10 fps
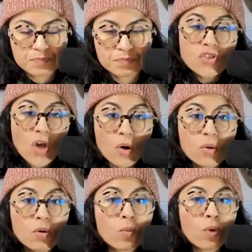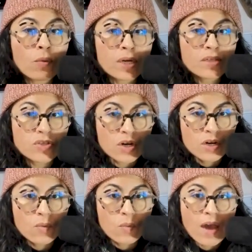So, we want to
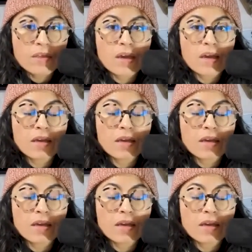start with